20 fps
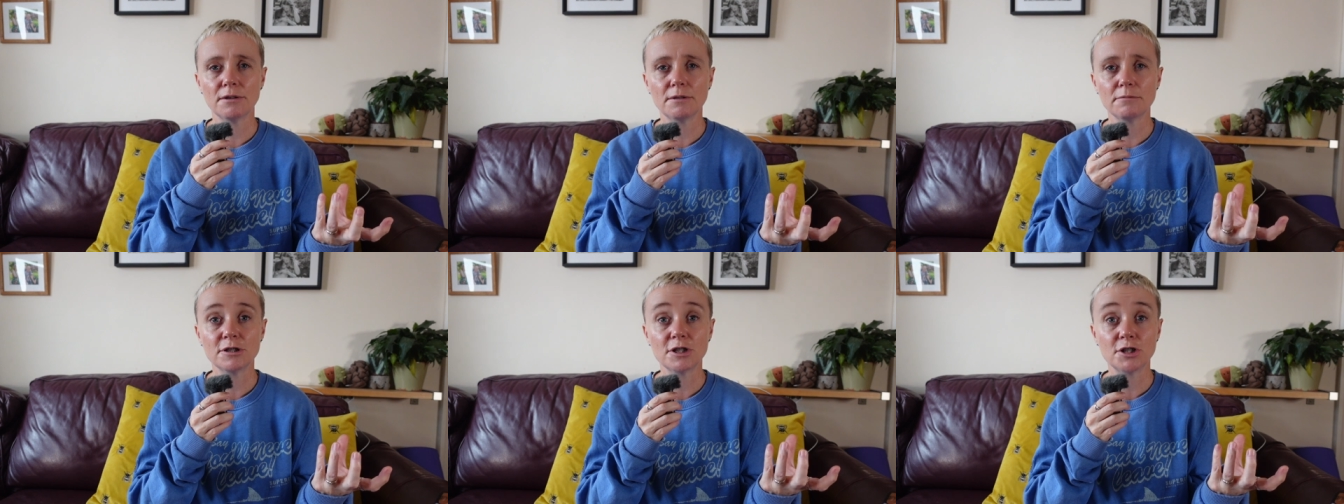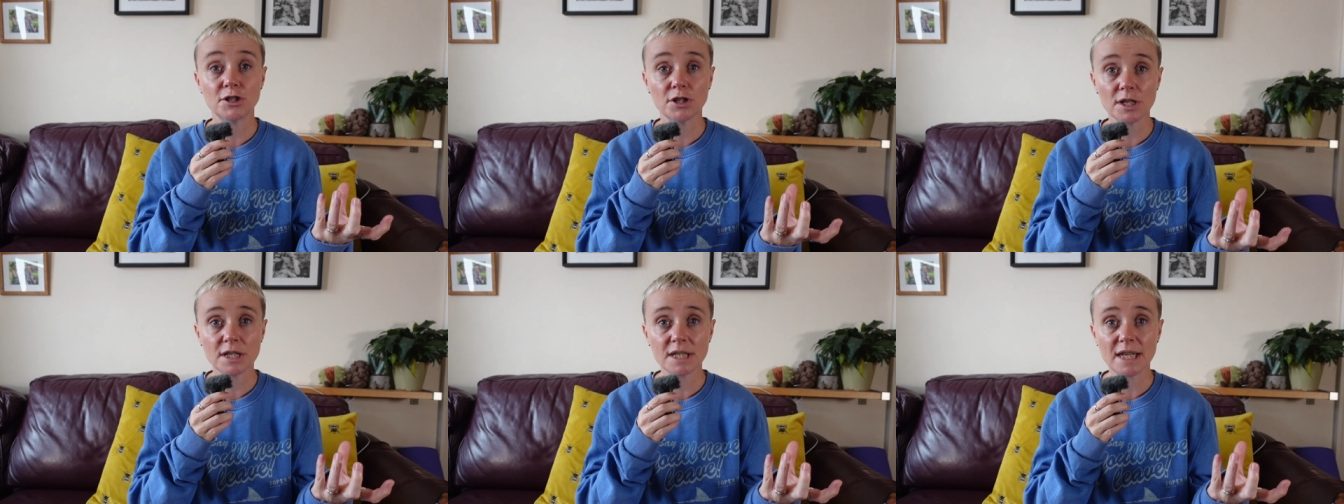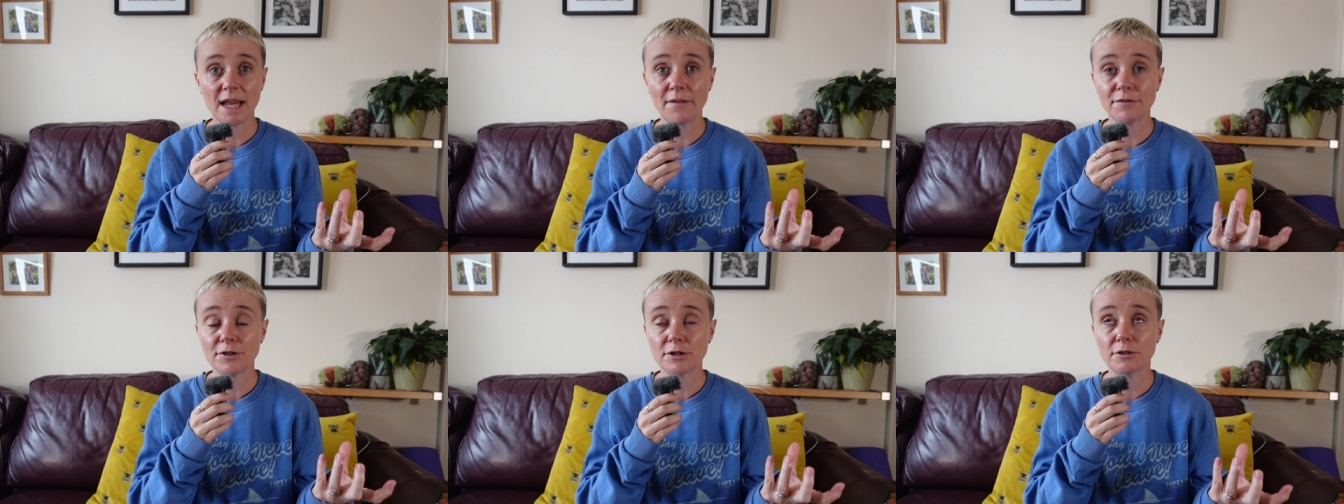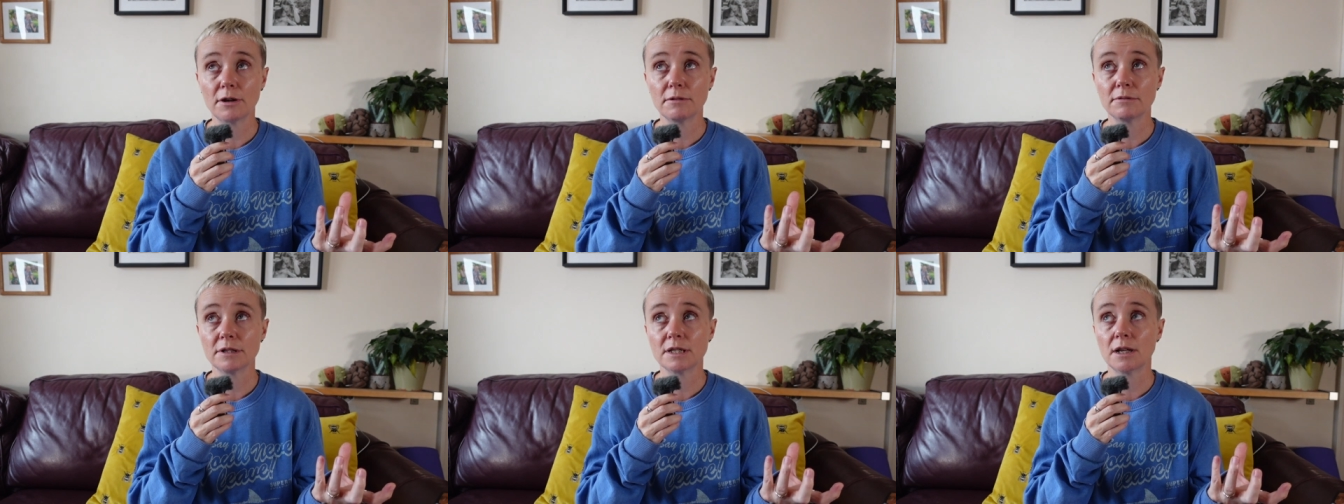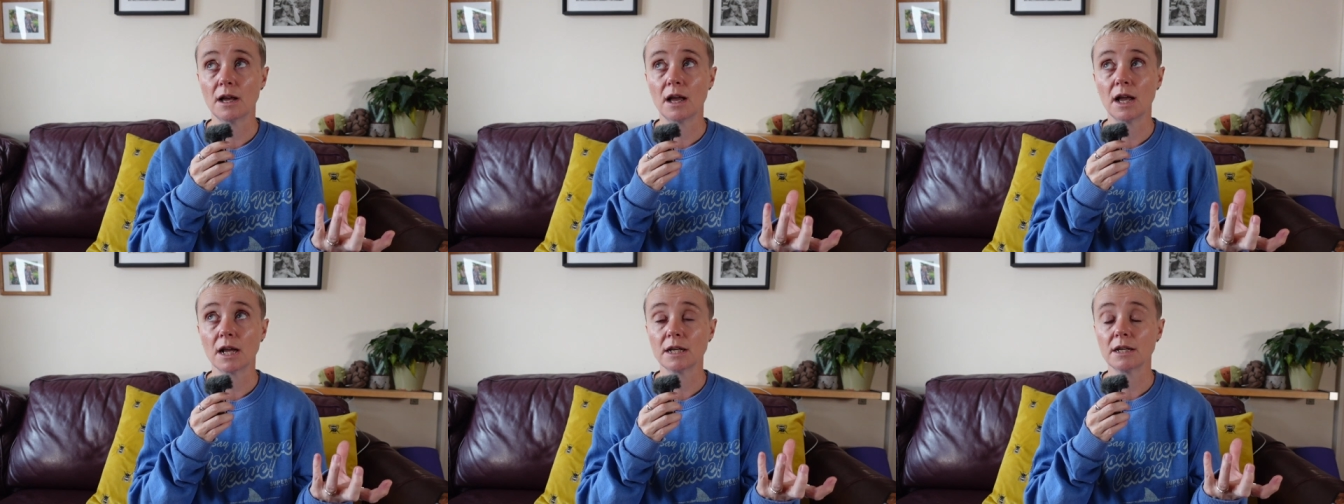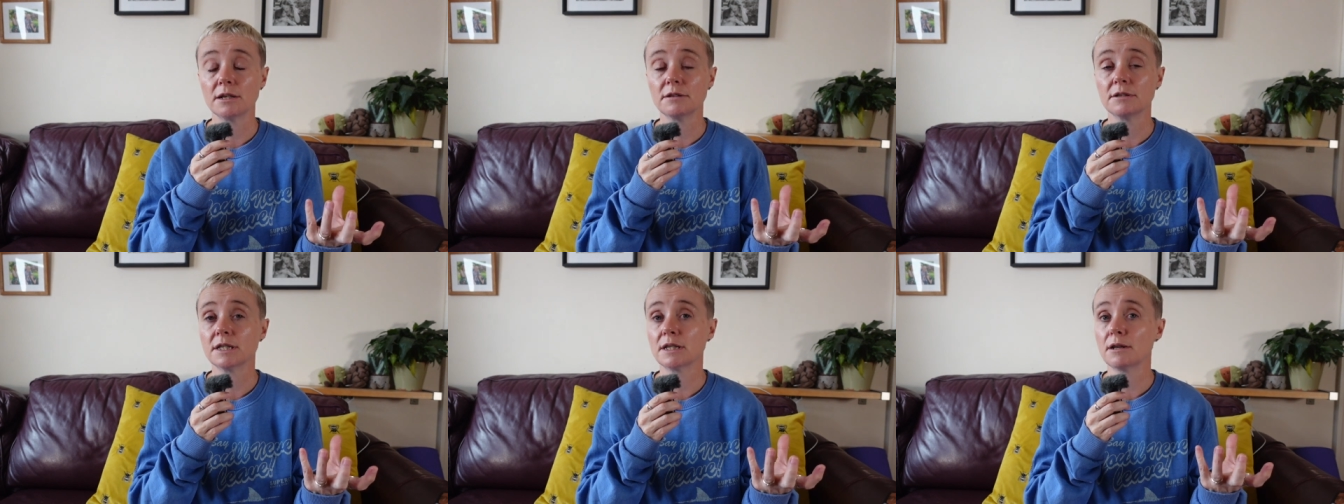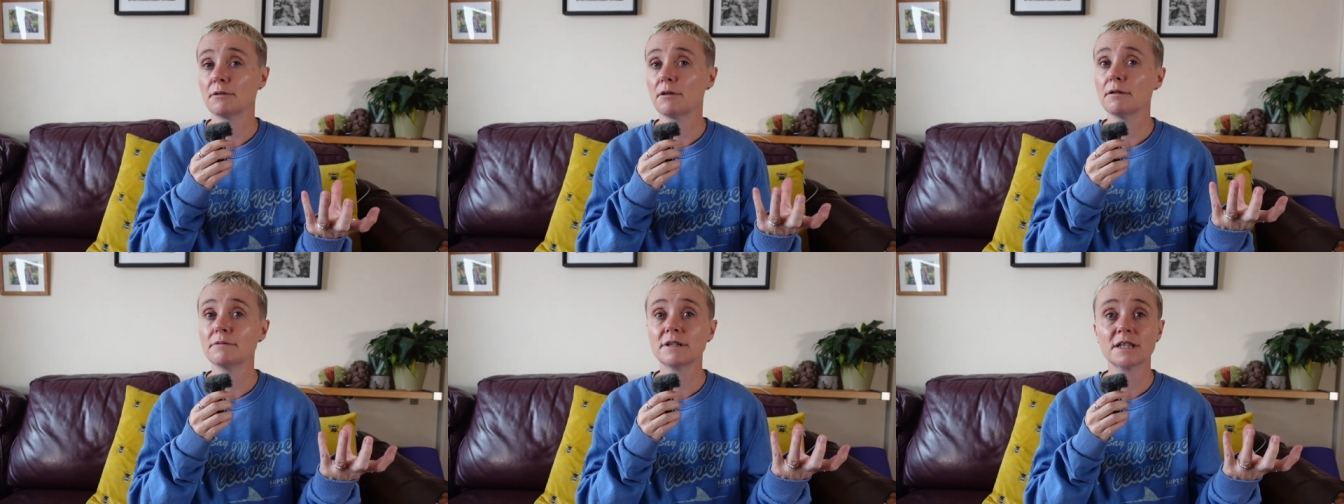it was just after I was diagnosed,
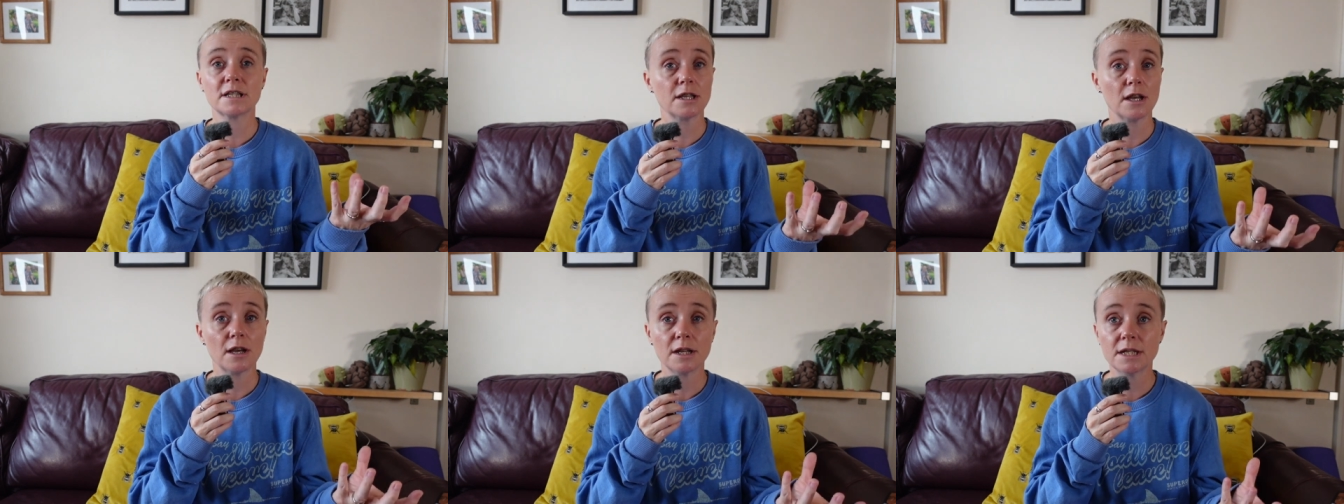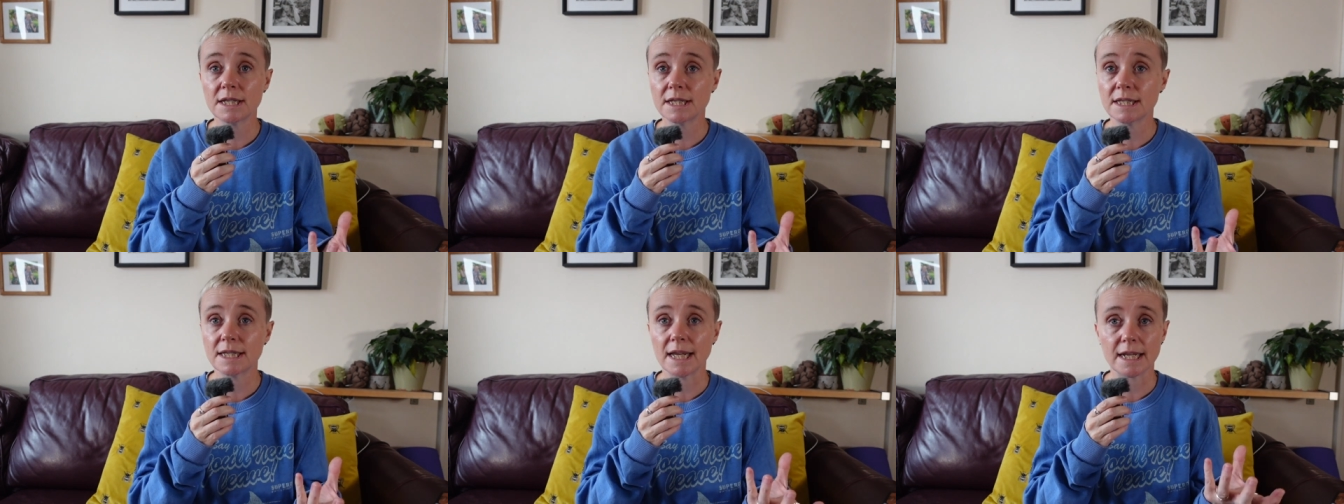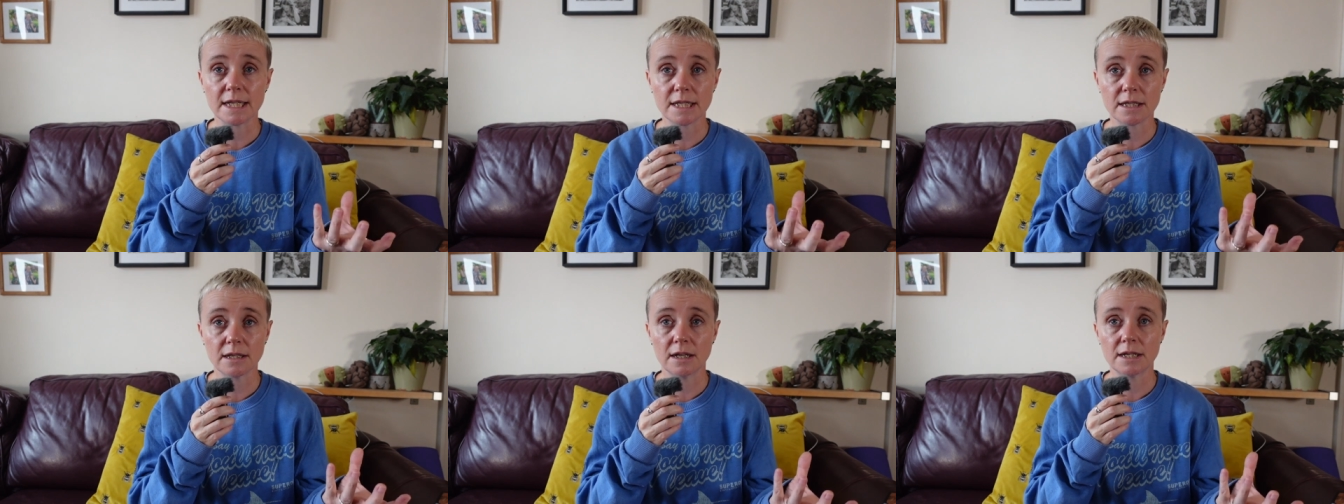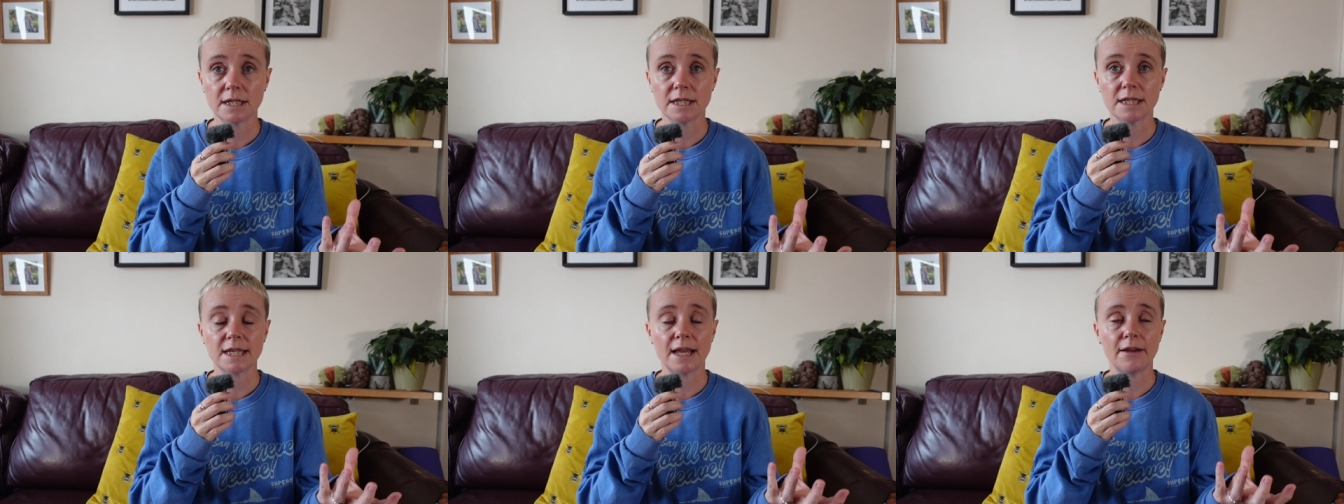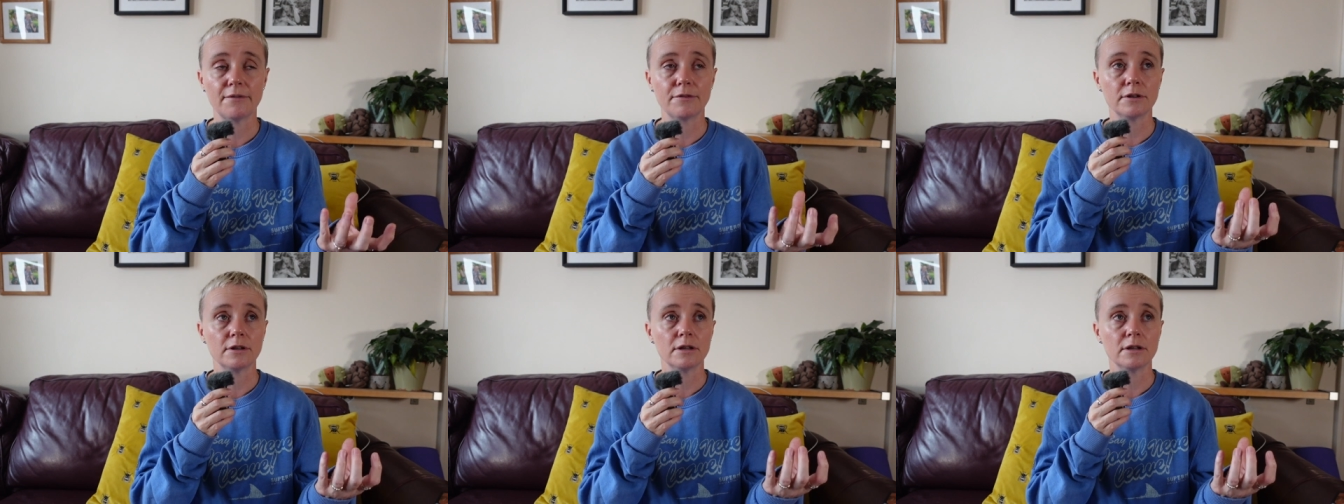so I was 36, 37,